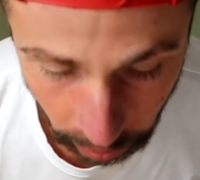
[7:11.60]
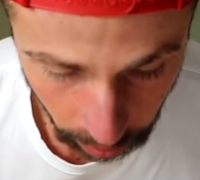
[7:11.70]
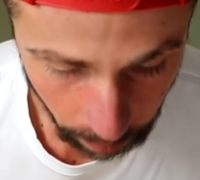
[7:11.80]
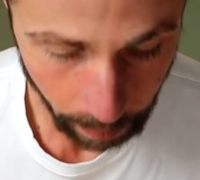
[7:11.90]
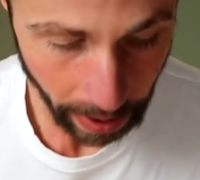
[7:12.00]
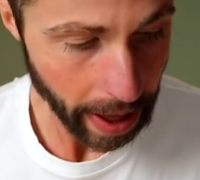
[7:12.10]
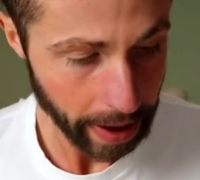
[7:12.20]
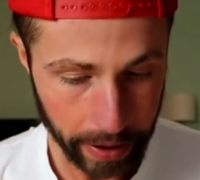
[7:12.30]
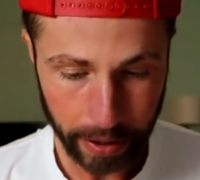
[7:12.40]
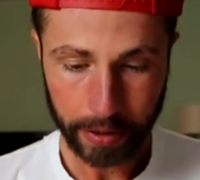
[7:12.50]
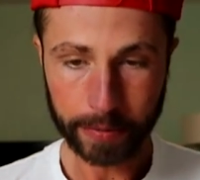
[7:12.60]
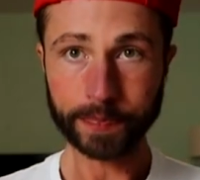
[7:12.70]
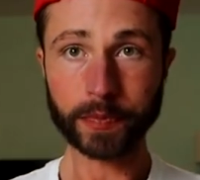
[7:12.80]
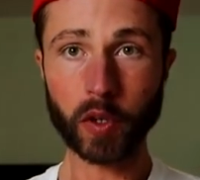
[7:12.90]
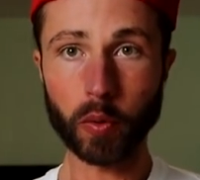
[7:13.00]
we are back
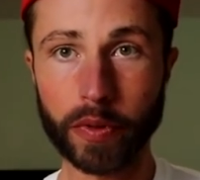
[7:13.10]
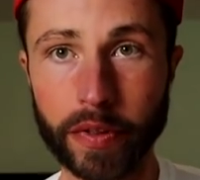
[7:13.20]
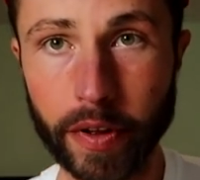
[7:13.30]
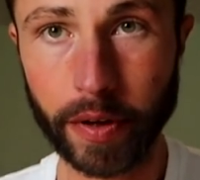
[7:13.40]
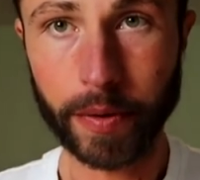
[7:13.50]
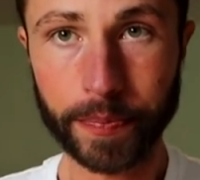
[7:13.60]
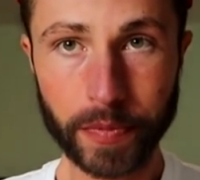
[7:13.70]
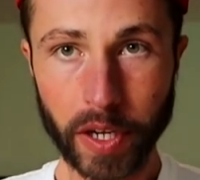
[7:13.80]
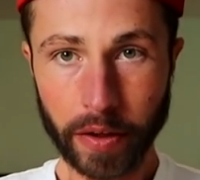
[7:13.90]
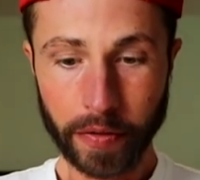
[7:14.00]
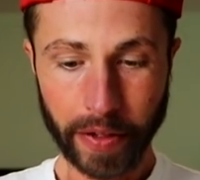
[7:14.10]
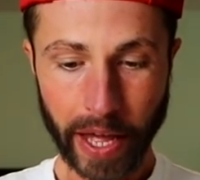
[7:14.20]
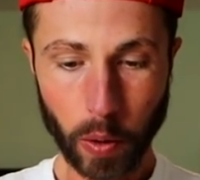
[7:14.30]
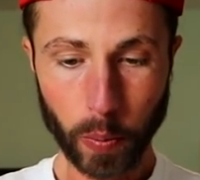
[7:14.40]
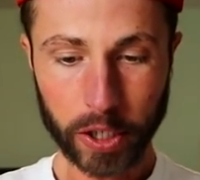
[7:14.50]
with the
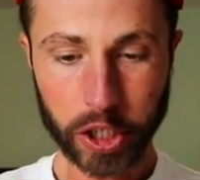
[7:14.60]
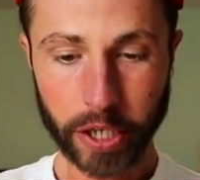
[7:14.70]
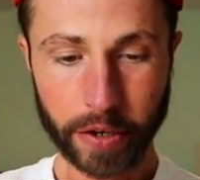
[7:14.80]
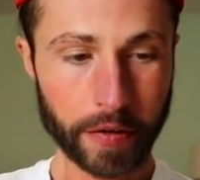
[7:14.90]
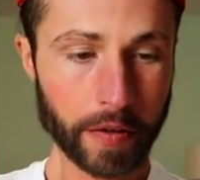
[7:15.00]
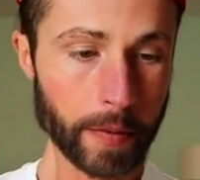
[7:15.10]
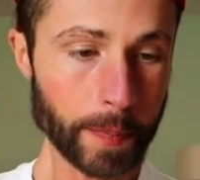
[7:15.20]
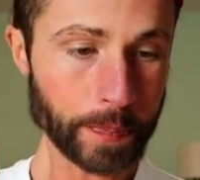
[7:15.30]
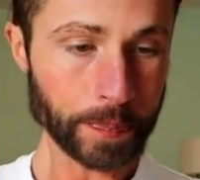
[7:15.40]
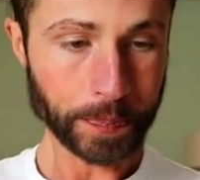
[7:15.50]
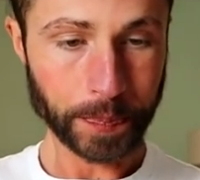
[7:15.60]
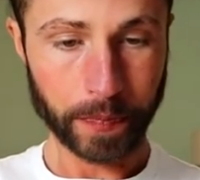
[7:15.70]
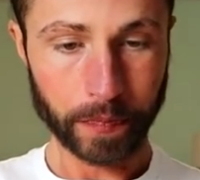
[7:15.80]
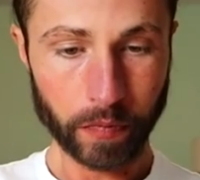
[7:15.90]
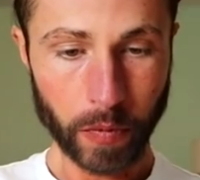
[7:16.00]
sandwiches.
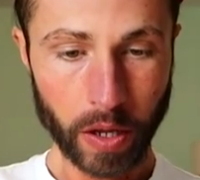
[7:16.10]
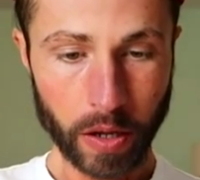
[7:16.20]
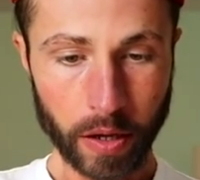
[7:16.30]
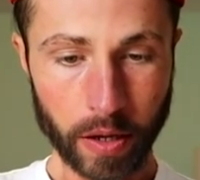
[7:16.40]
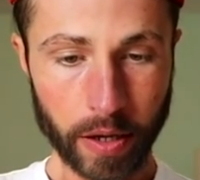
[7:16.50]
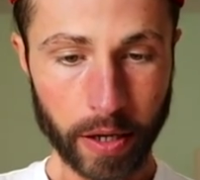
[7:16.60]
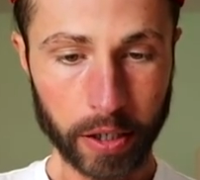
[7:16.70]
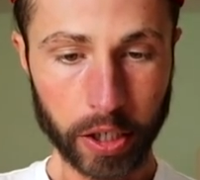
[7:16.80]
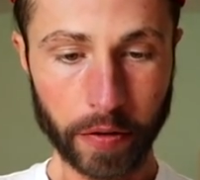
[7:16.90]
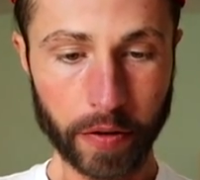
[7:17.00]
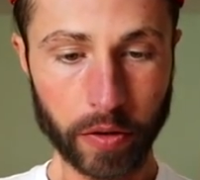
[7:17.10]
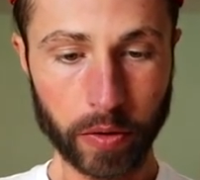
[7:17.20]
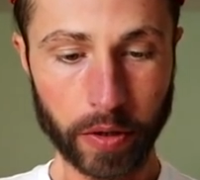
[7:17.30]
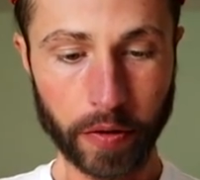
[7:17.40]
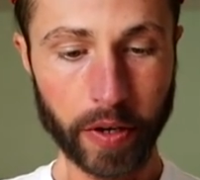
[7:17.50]
And just that
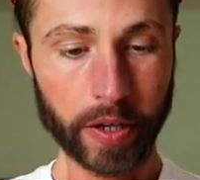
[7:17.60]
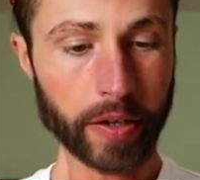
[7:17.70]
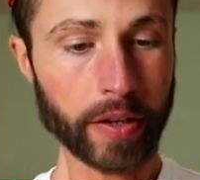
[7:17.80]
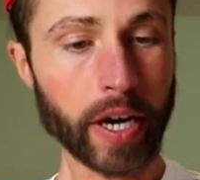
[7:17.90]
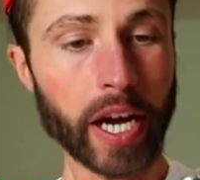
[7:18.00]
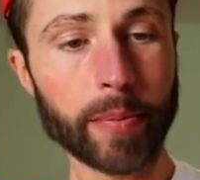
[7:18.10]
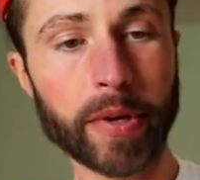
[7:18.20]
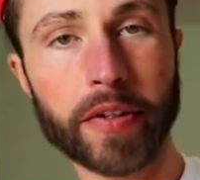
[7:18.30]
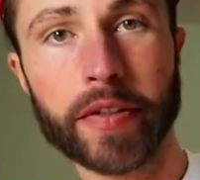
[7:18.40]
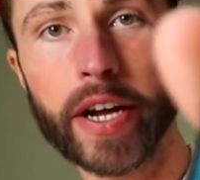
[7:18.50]
you can see the time, it's